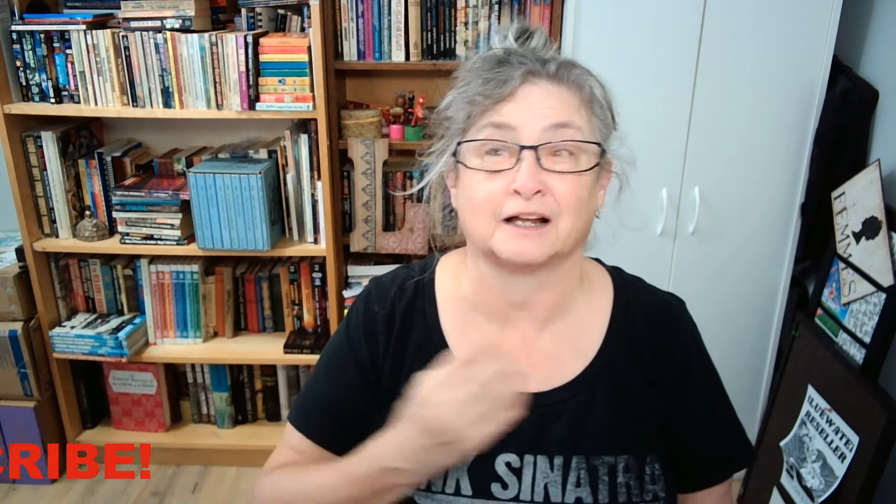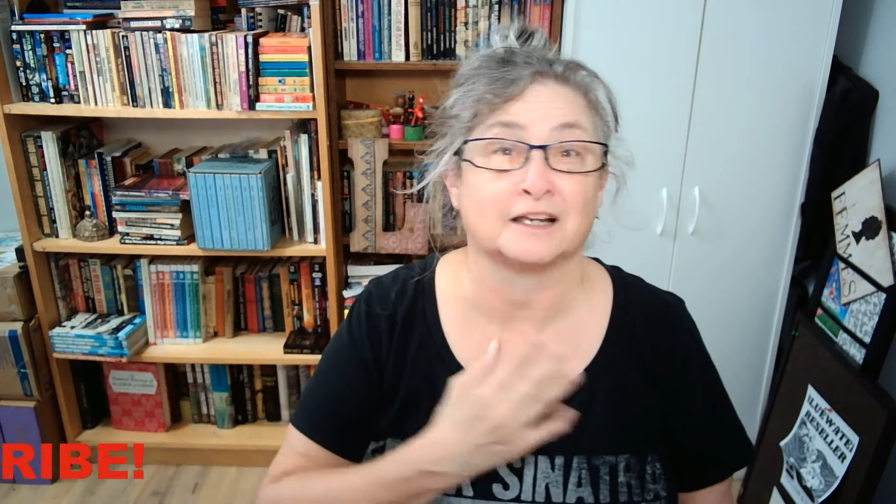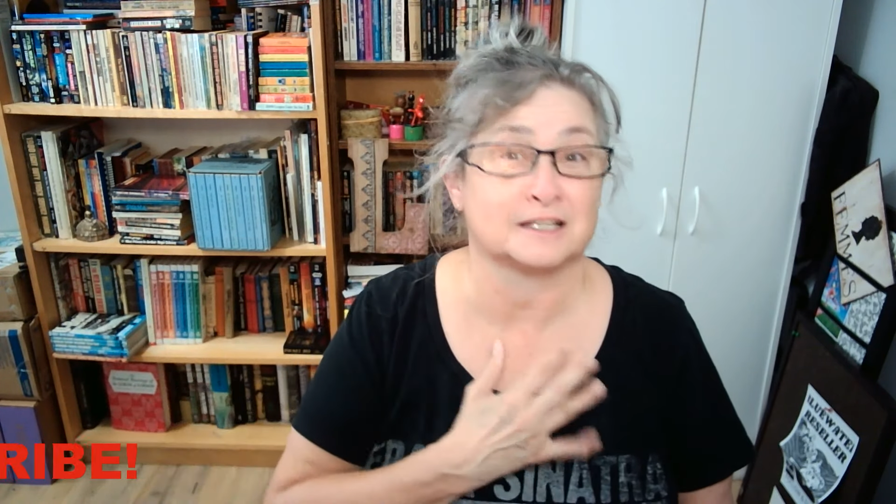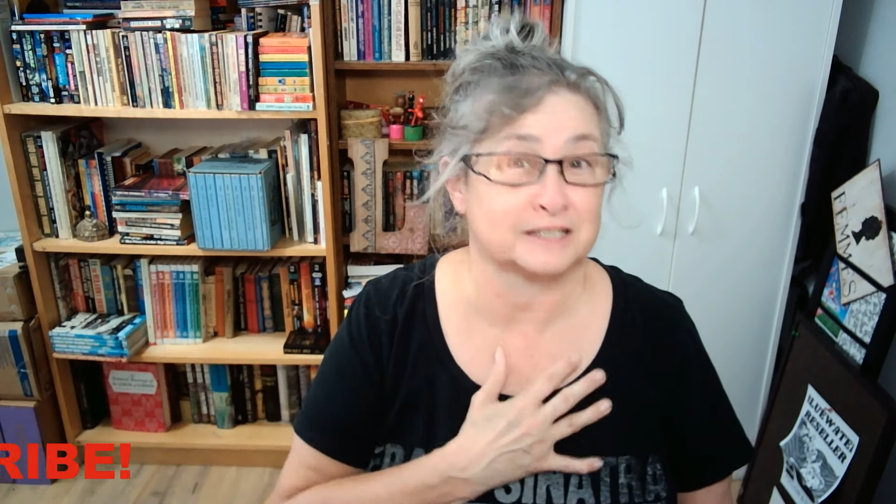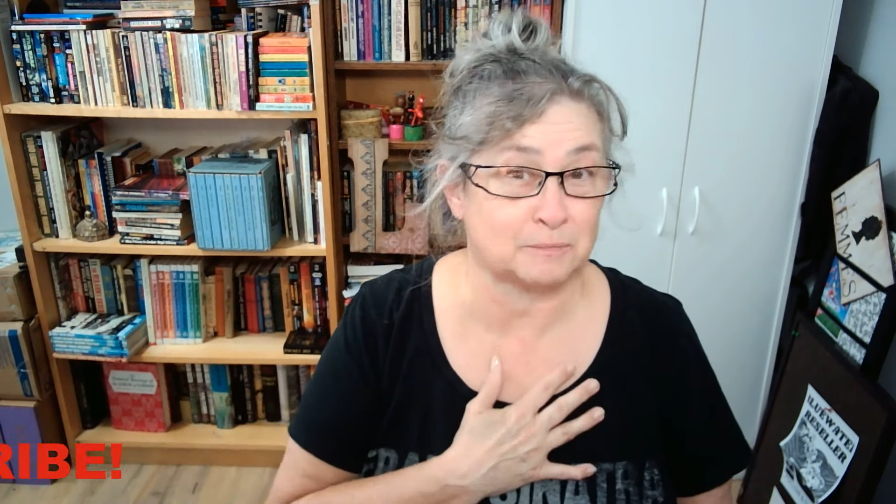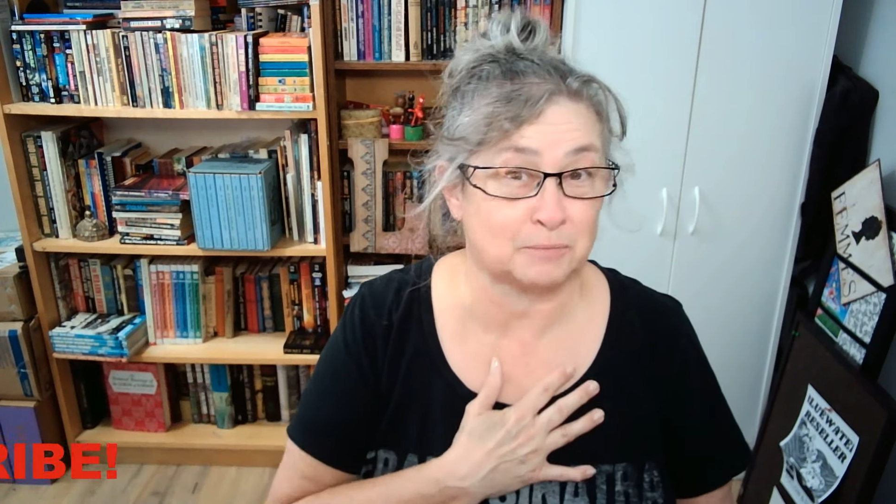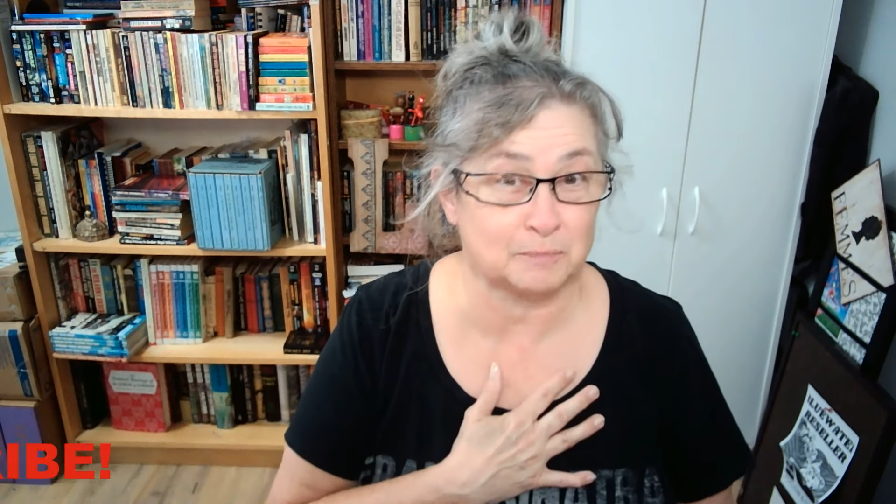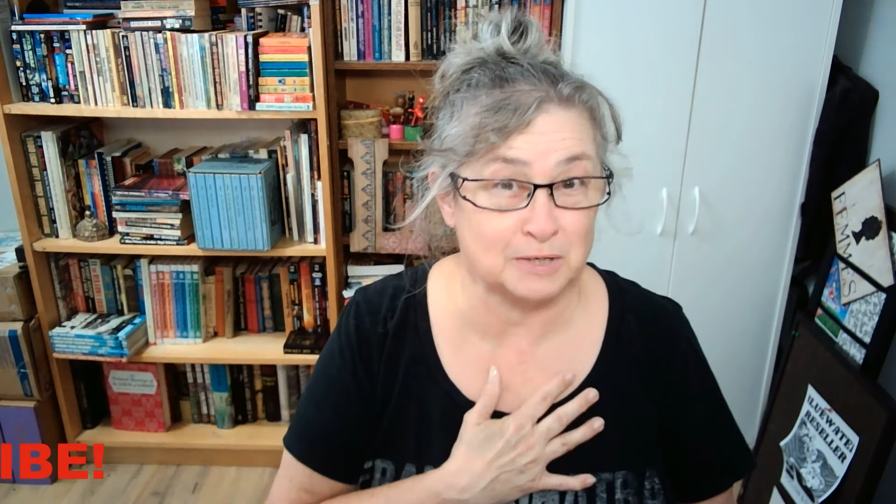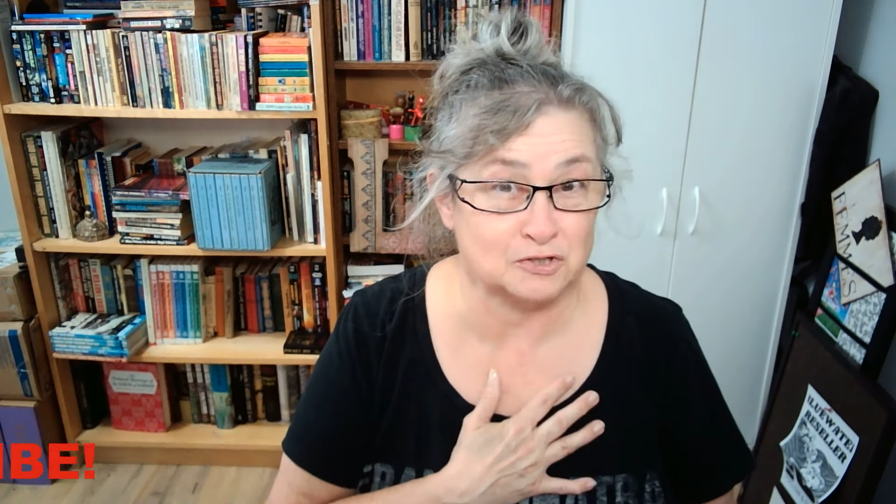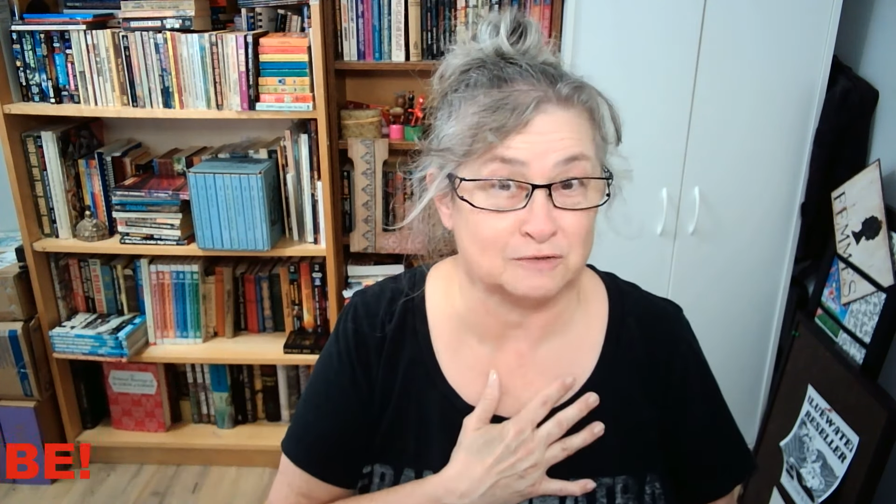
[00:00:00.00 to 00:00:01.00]
unless they had
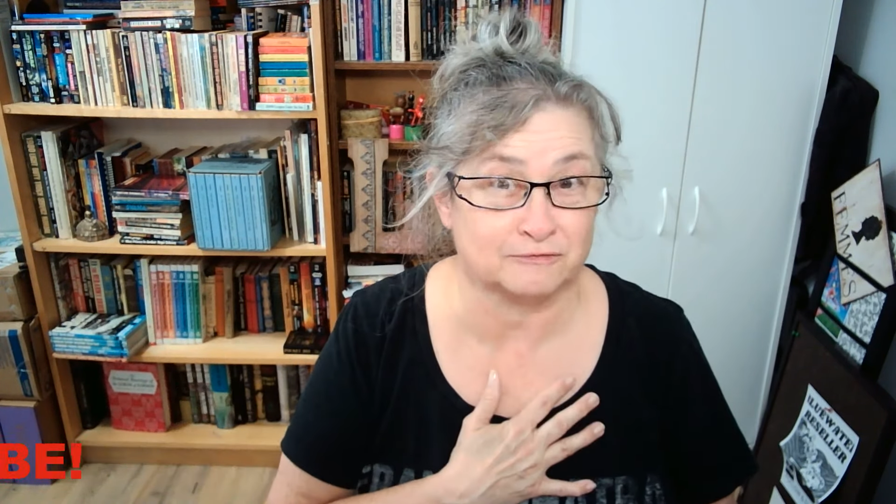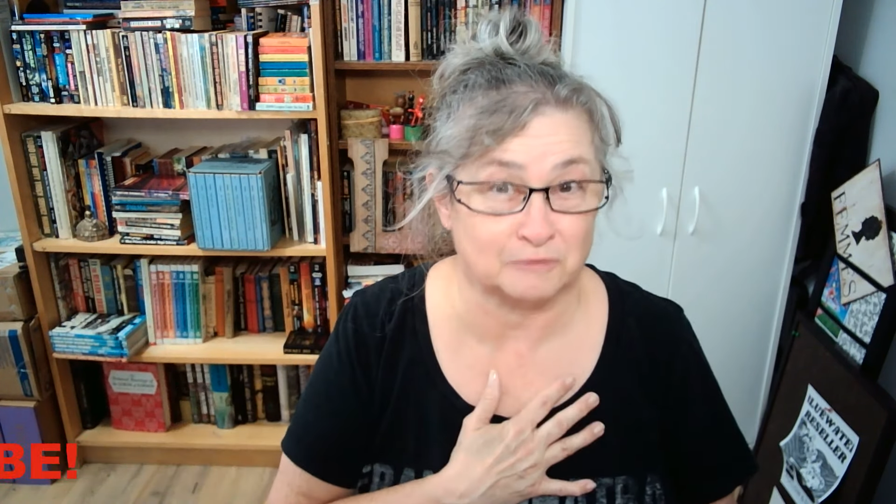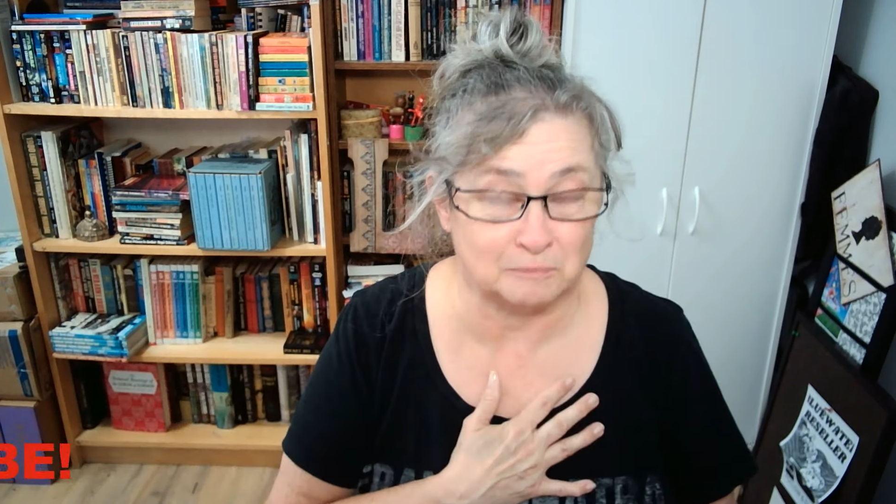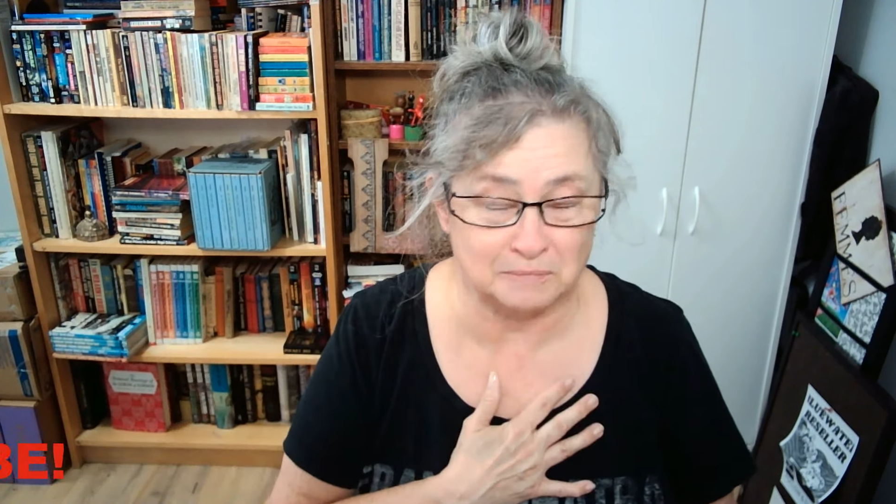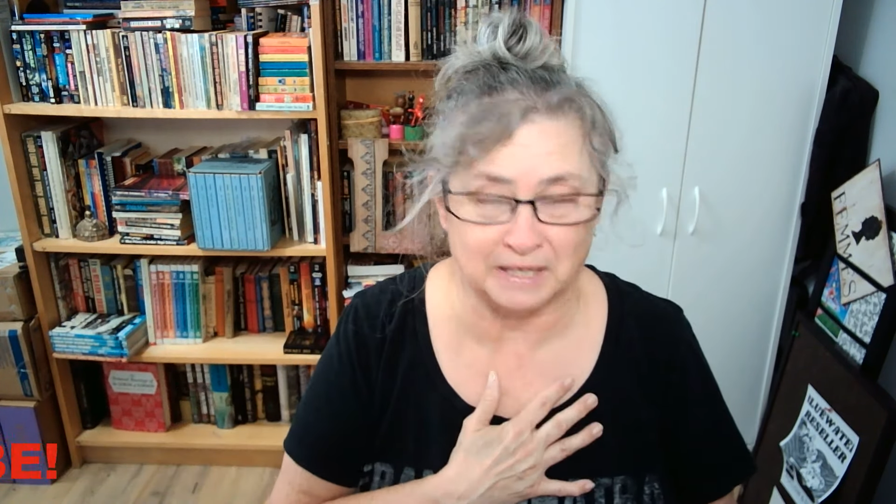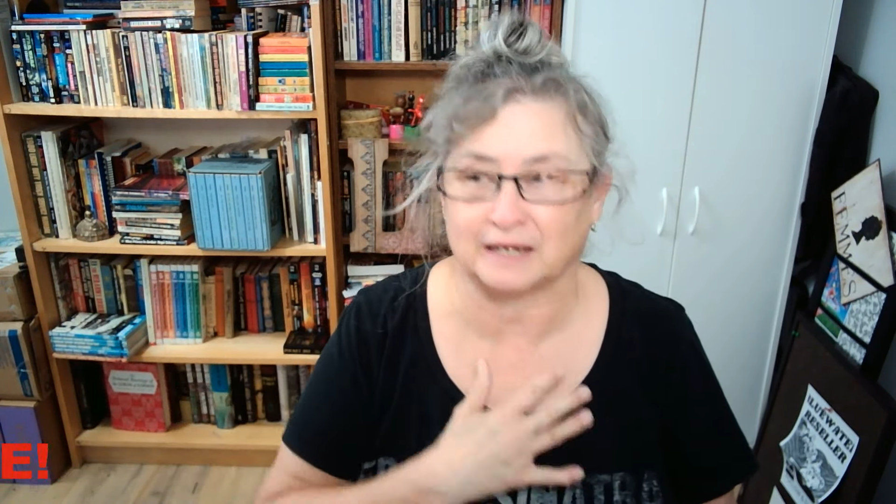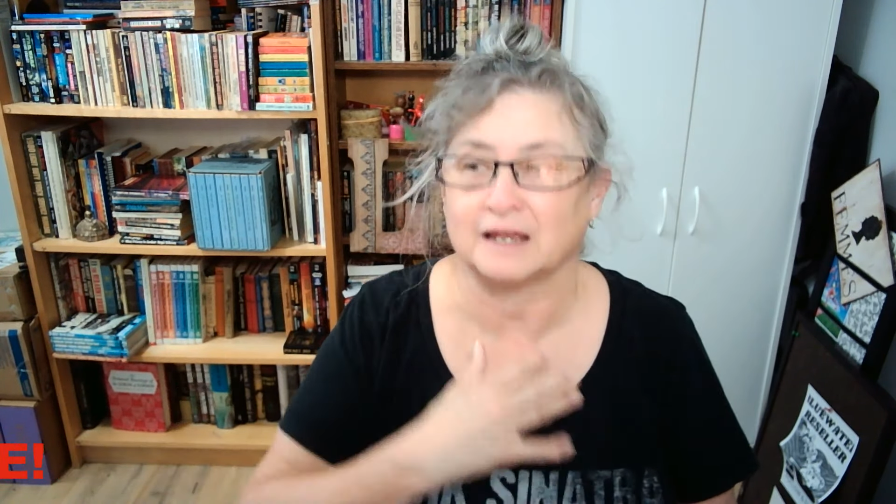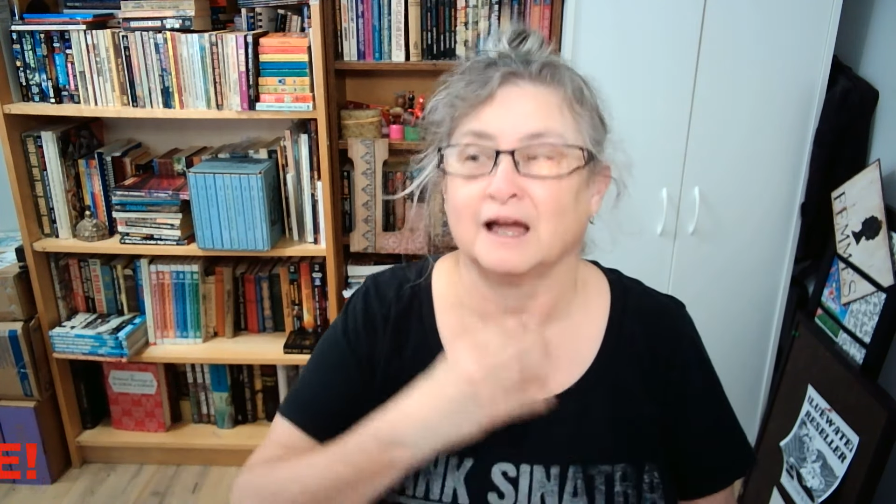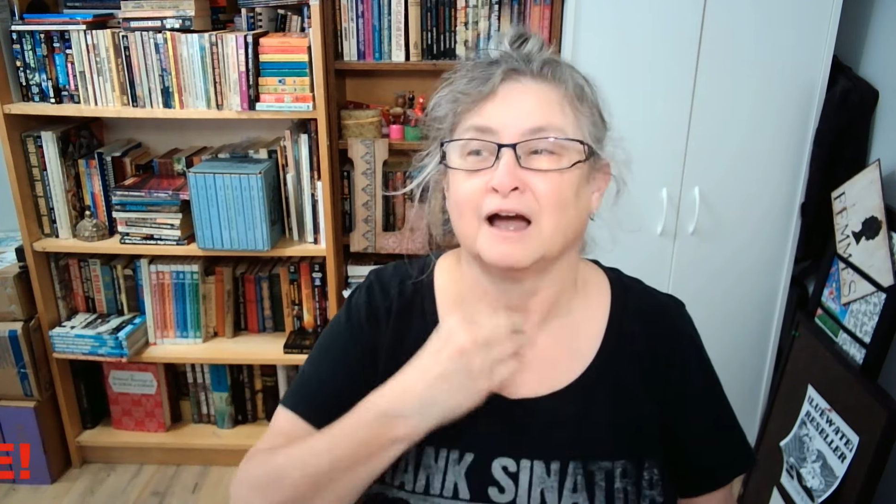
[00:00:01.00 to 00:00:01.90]
permission from me.